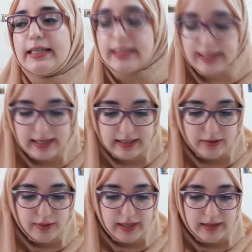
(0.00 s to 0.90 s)
It's kinda
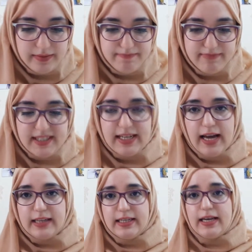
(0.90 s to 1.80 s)
really
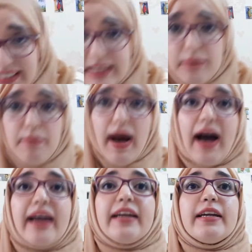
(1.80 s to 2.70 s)
sad. Until
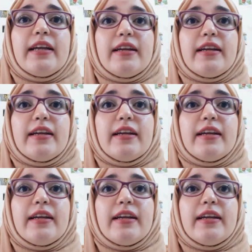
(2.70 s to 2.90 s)
my